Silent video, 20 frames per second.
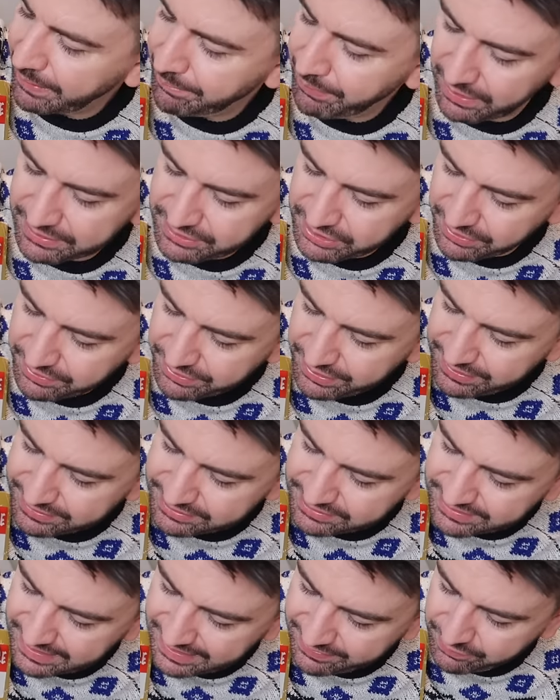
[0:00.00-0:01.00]
But I don't think this
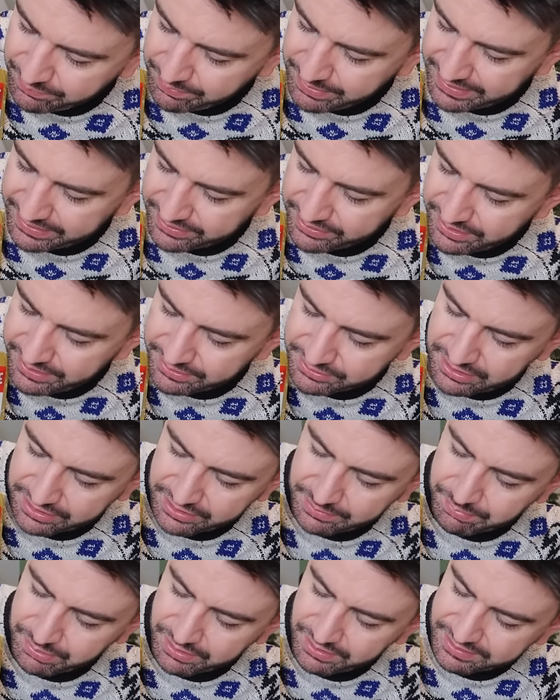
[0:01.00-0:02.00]
has ever been used. Like,
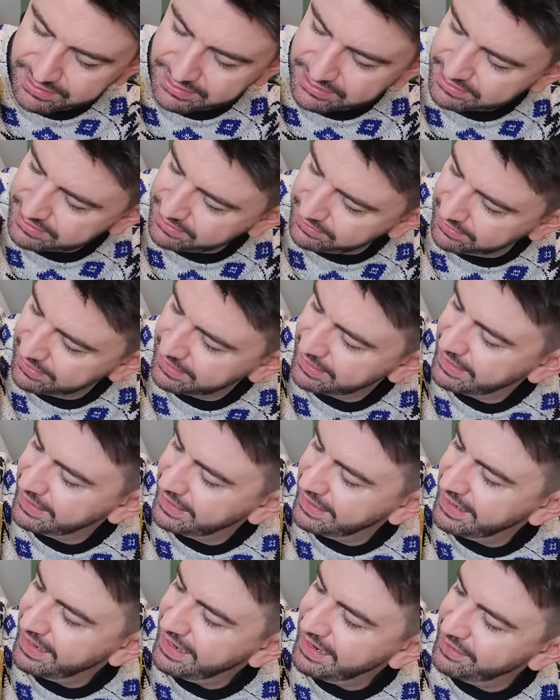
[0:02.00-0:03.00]
the plug is still
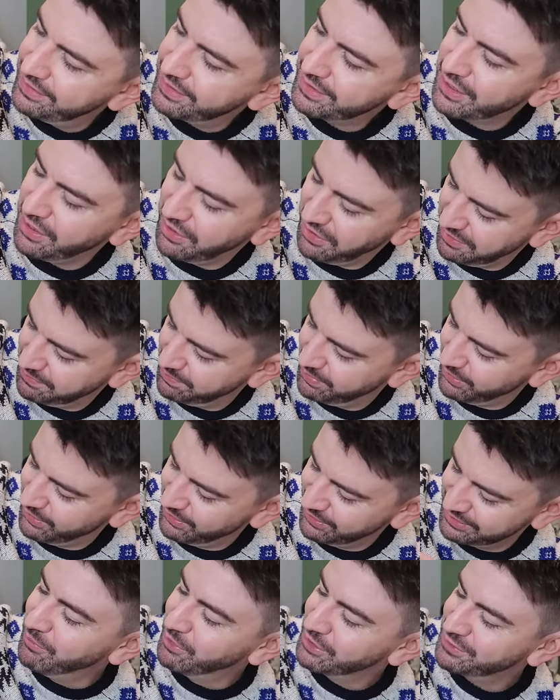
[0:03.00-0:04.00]
in the
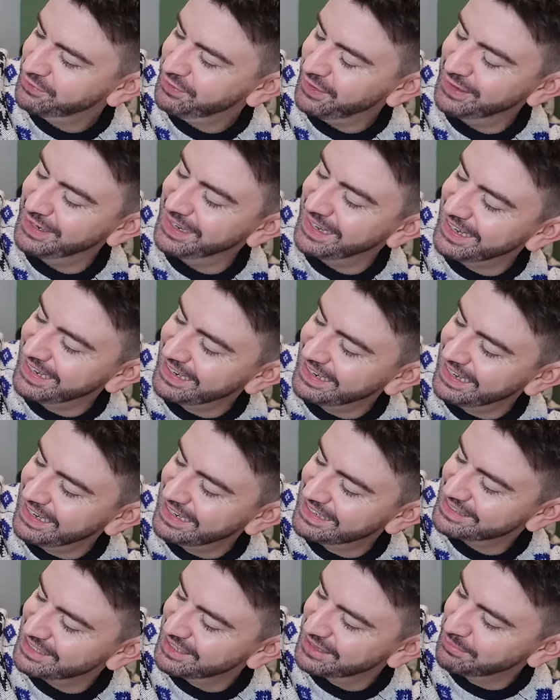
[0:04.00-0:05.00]
cardboard. What's funny
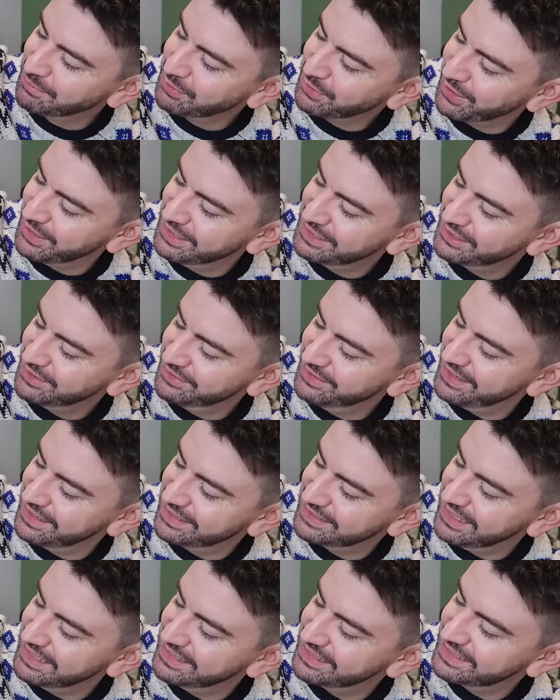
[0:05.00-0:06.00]
is that the price on
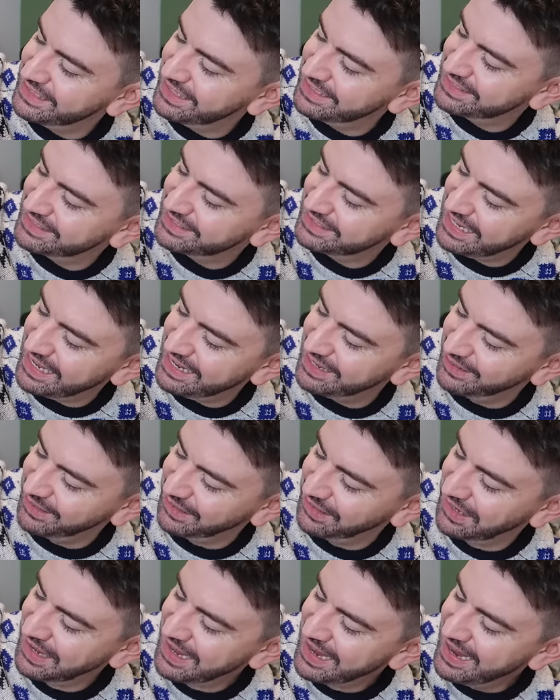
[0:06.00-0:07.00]
this, it says
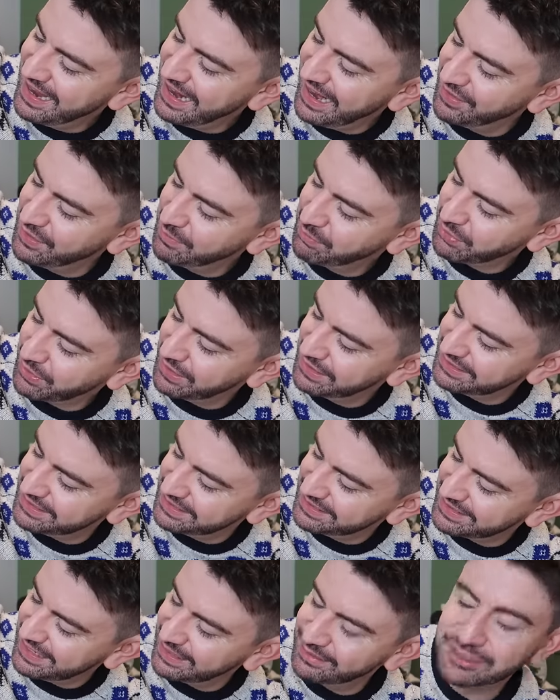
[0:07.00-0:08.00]
sale, and the price
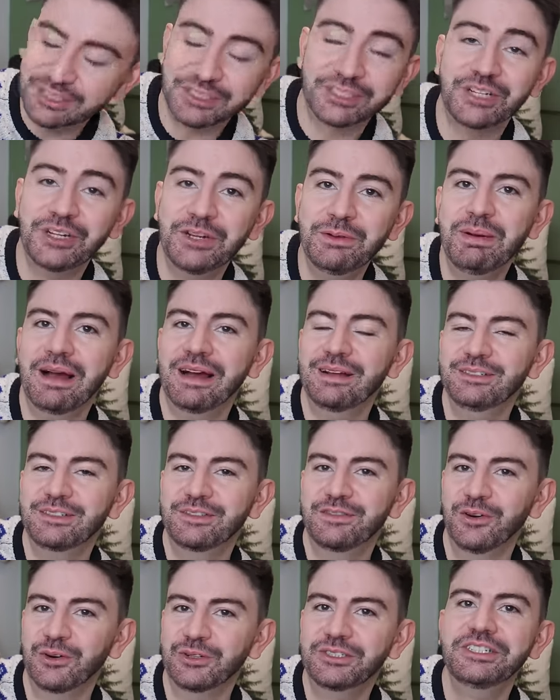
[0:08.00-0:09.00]
is down to
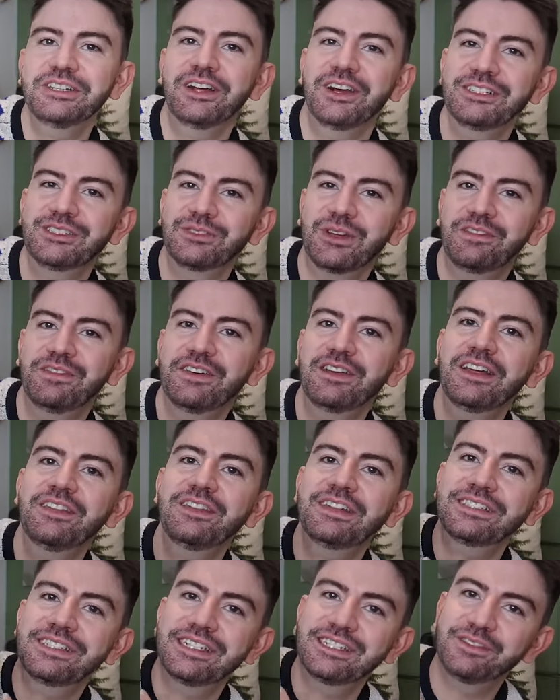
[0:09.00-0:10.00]
£2.49. So I feel like
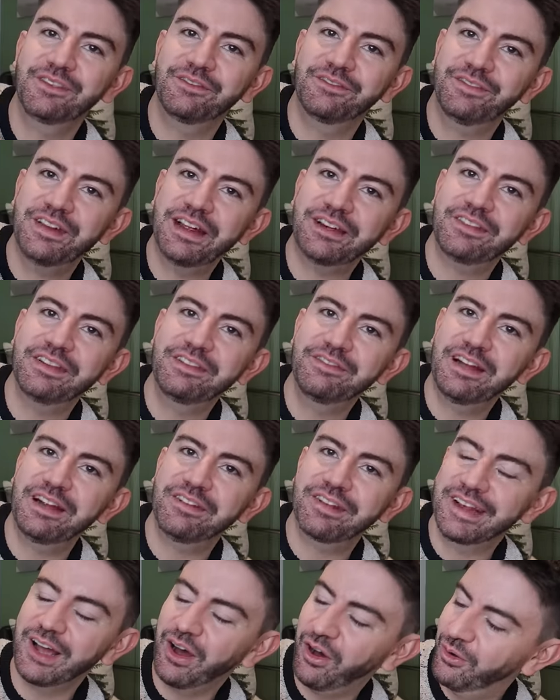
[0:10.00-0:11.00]
this is very,
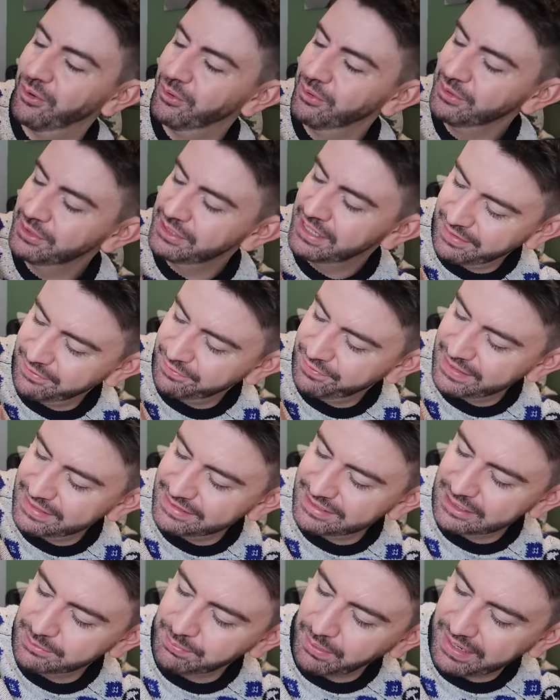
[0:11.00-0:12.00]
very old and
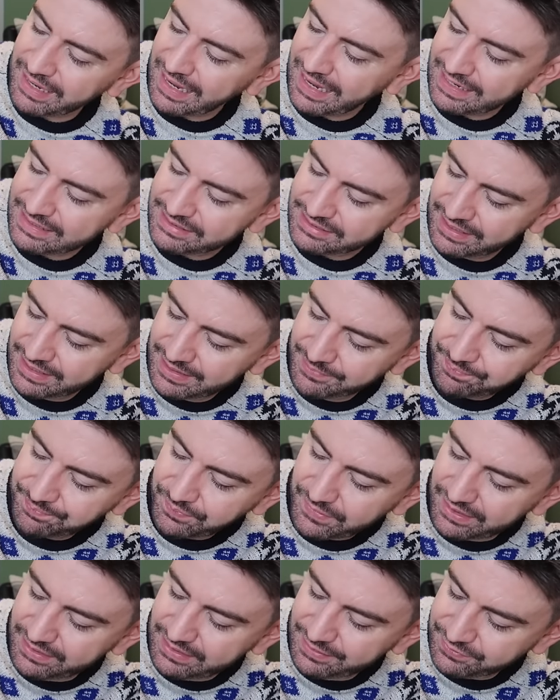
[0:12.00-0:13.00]
vintage, but I had
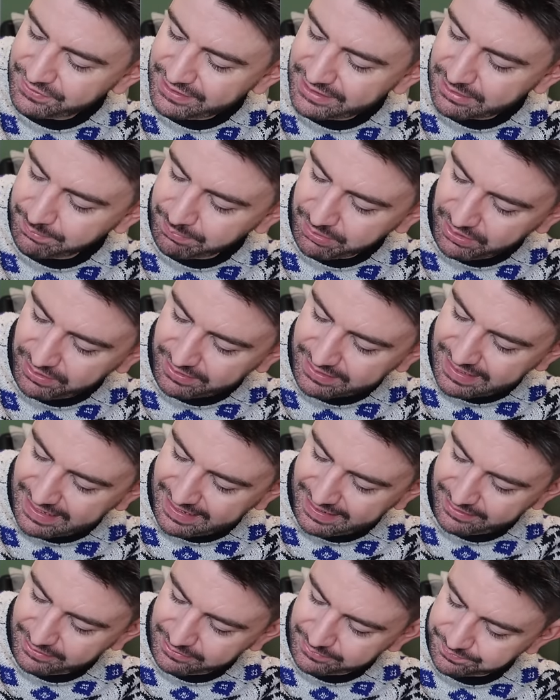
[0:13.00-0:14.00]
lifted the plug
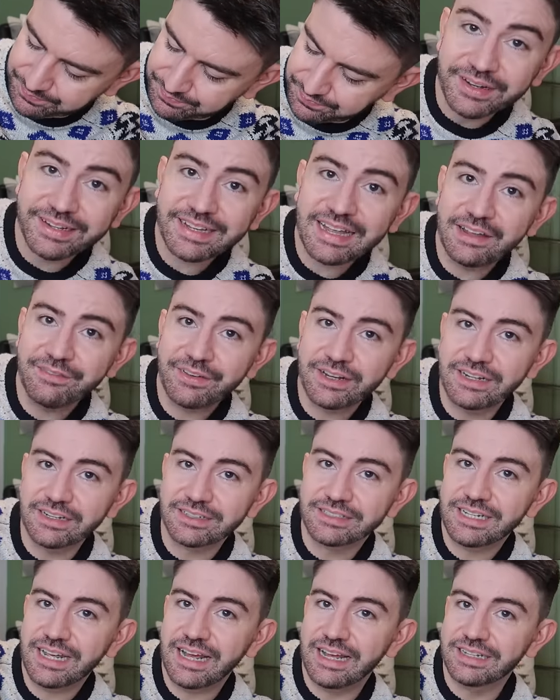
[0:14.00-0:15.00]
out and I gave it a
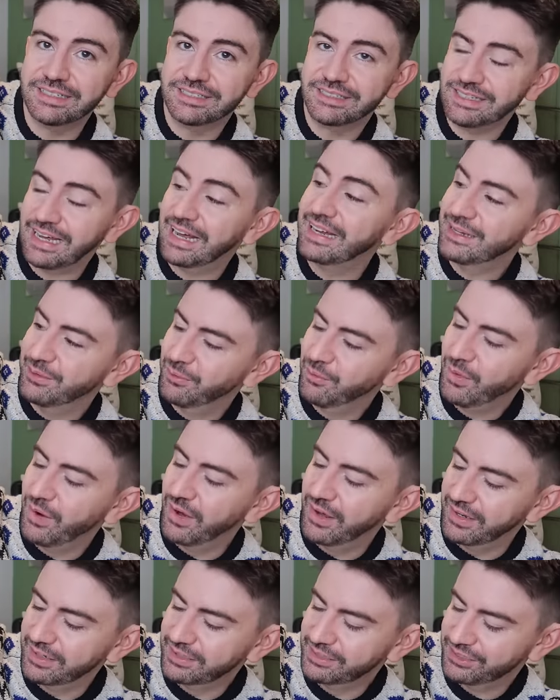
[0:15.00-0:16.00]
little test and it
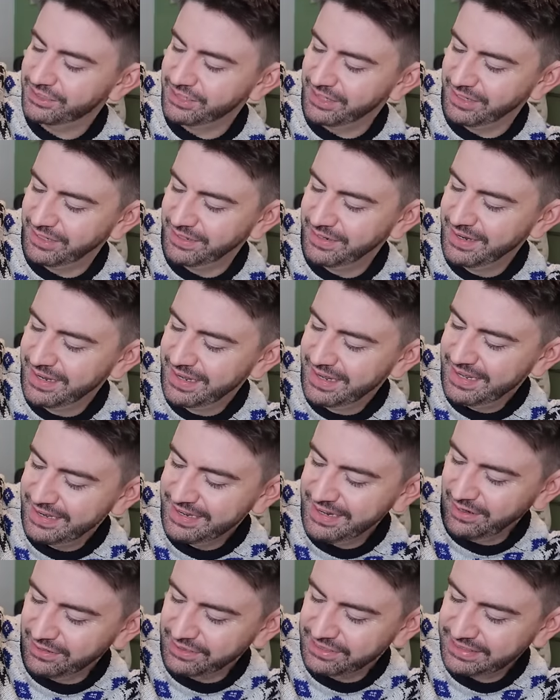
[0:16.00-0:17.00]
works. So
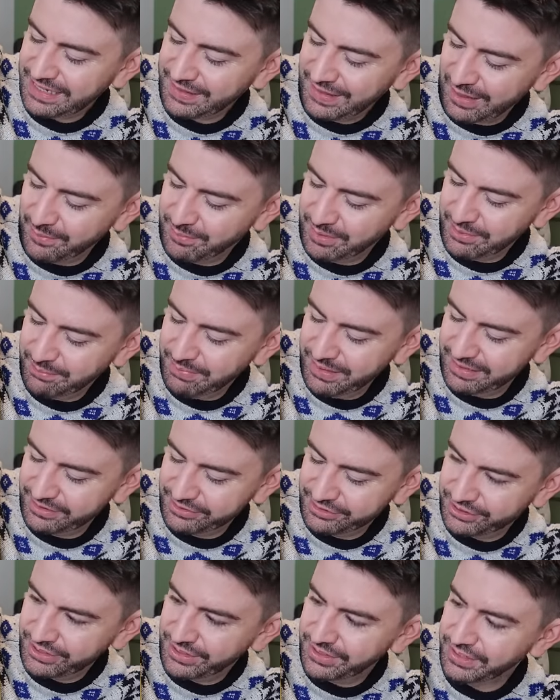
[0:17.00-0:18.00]
yeah, I'll set that up in a bit
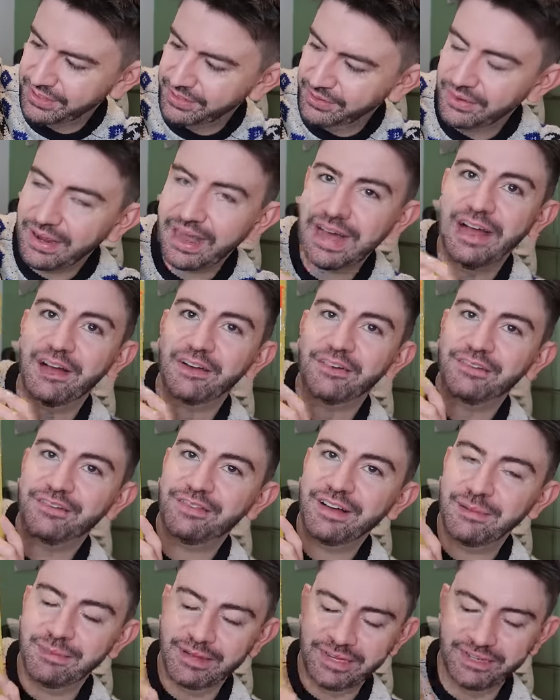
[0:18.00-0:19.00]
and show you how
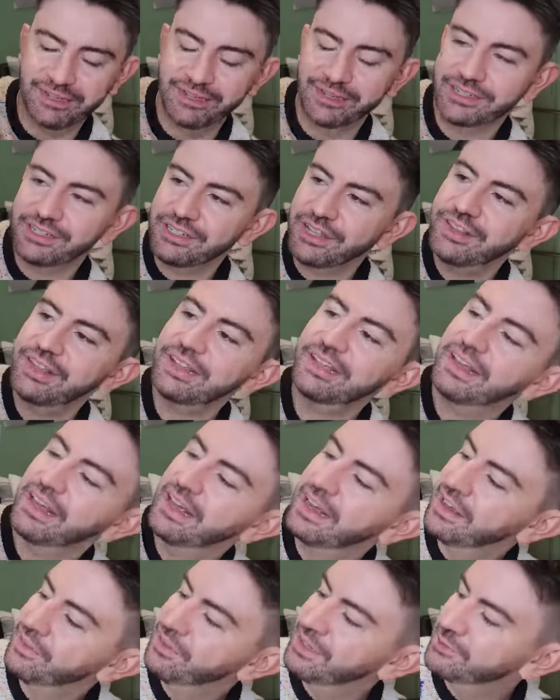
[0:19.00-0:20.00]
fab it looks. And I think
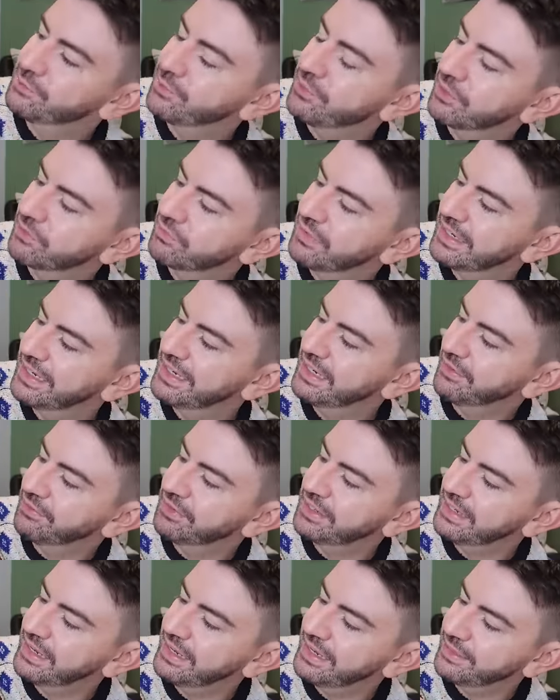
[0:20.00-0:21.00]
this would look really
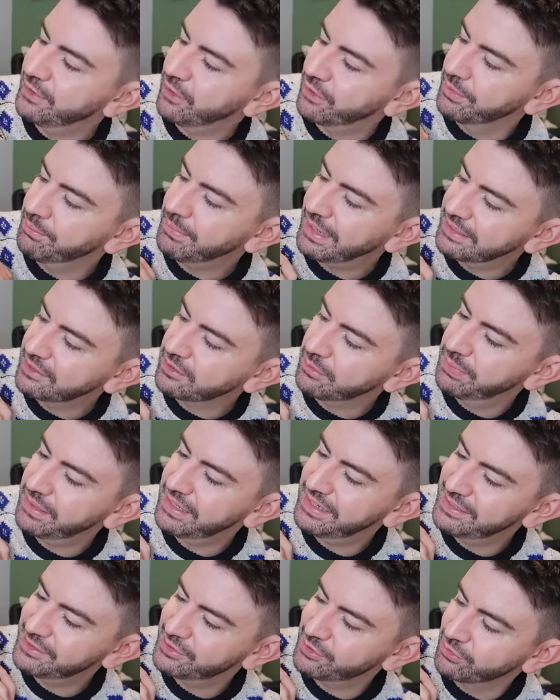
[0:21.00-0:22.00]
lovely either on a
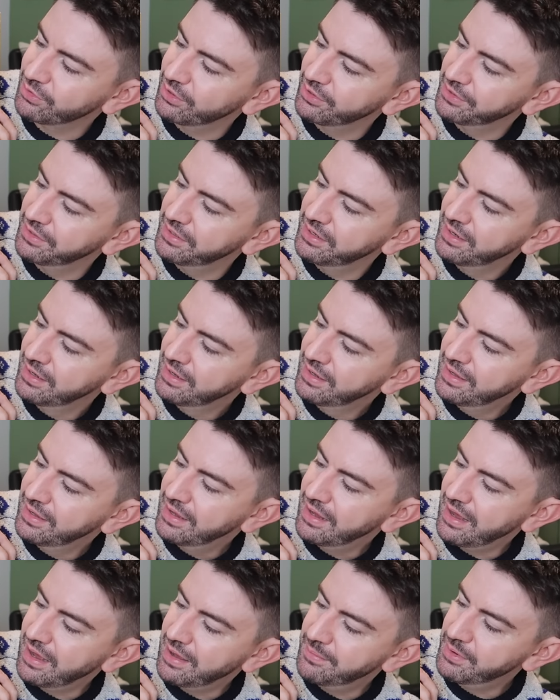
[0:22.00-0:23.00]
mantelpiece or on
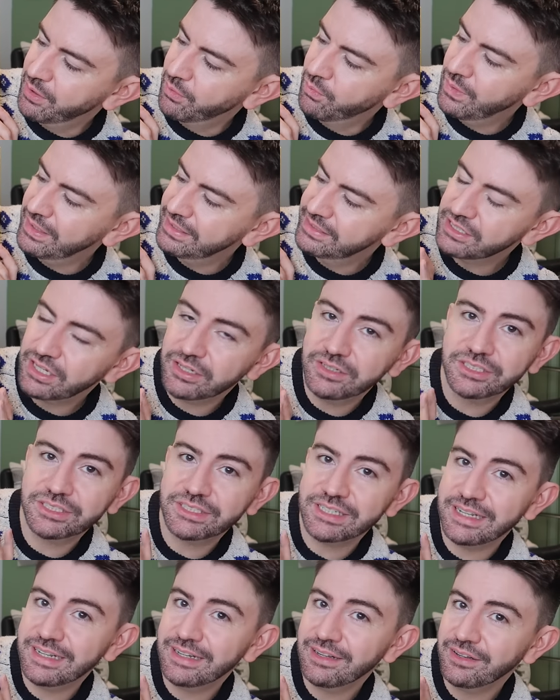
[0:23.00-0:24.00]
a
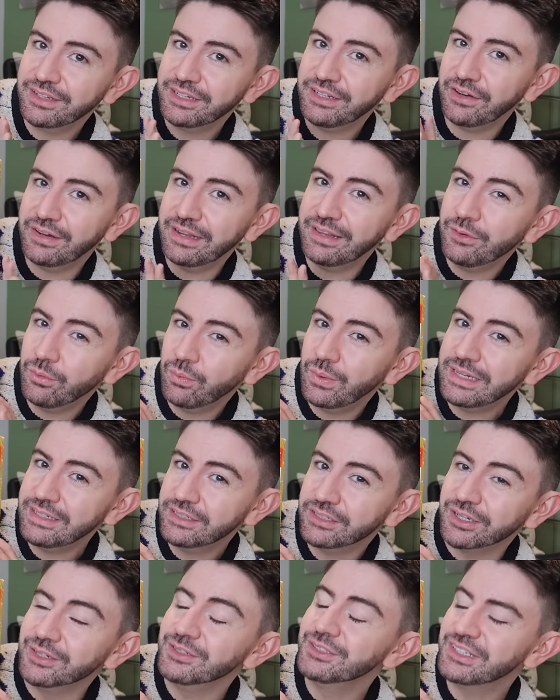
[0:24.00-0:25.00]
windowsill. You know, in the
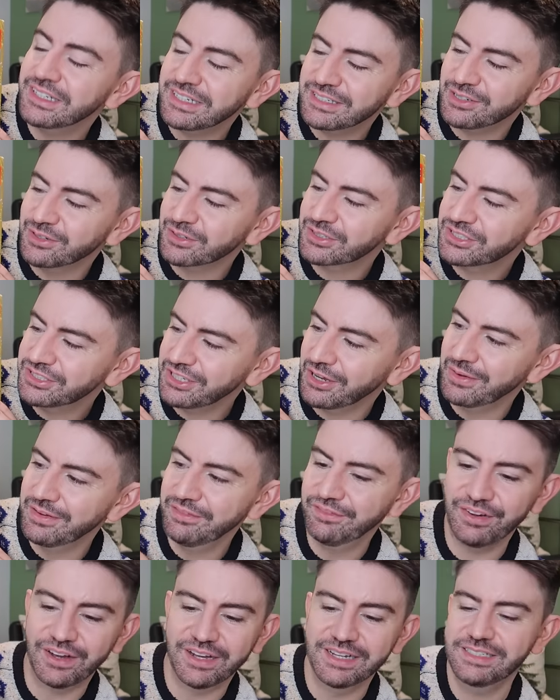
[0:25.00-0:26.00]
windows, these look so
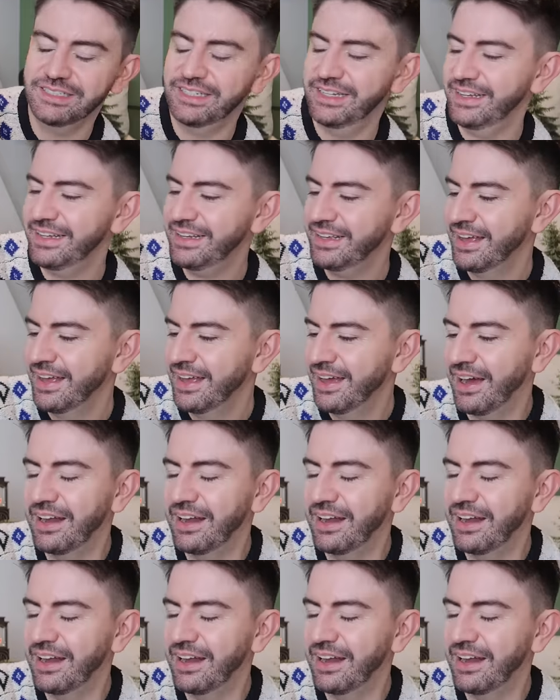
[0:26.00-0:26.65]
inviting.